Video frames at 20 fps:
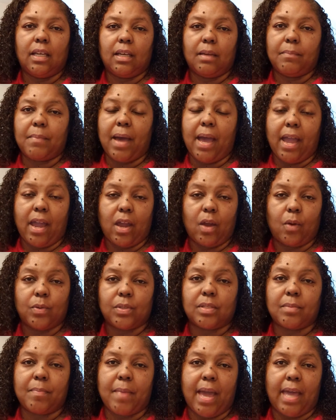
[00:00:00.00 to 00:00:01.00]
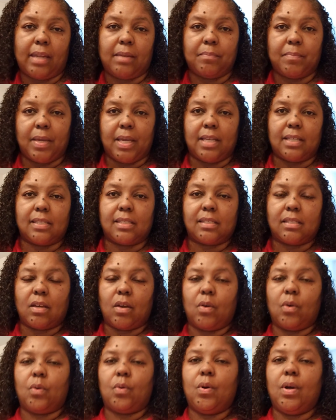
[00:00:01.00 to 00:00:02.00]
My hair was a matted mess.
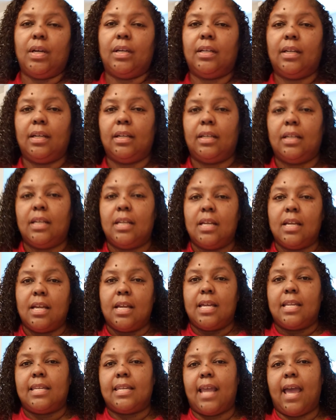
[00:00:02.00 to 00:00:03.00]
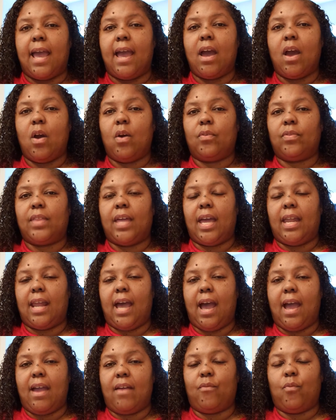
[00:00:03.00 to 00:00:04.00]
So, now that
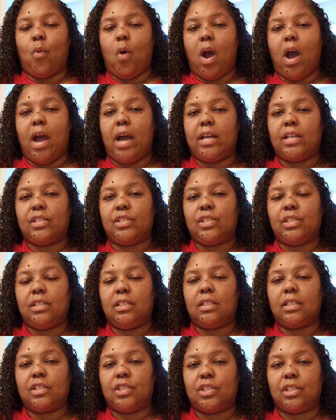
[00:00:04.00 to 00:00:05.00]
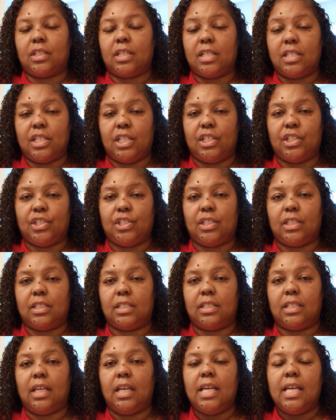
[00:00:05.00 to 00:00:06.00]
I have washed,
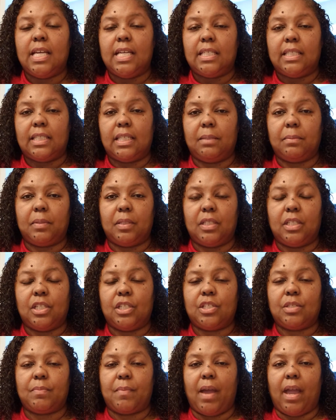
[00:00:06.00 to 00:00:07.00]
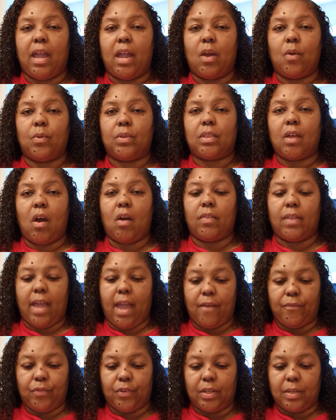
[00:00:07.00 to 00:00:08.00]
conditioned, deep conditioned my hair with all the
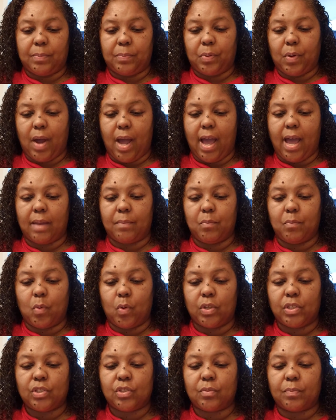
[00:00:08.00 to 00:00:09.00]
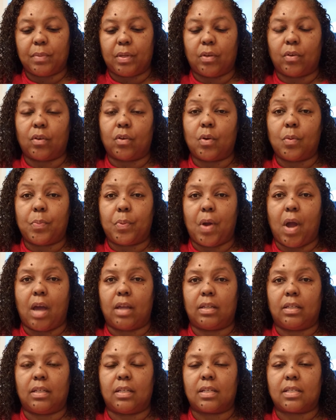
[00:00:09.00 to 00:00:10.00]
African Pride Moisture Miracle
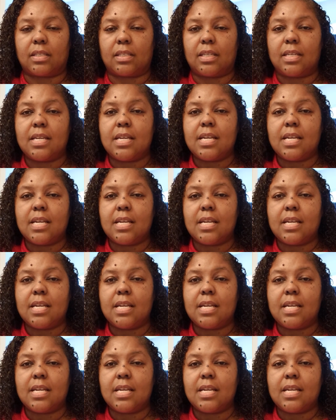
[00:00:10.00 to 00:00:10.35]
products,